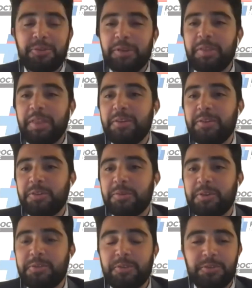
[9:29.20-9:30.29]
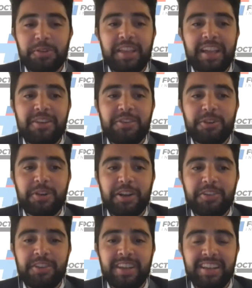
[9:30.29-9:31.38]
Thank you so much for that
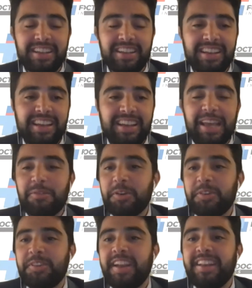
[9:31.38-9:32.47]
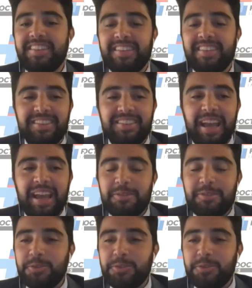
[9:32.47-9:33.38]
introduction, and we're excited to have you.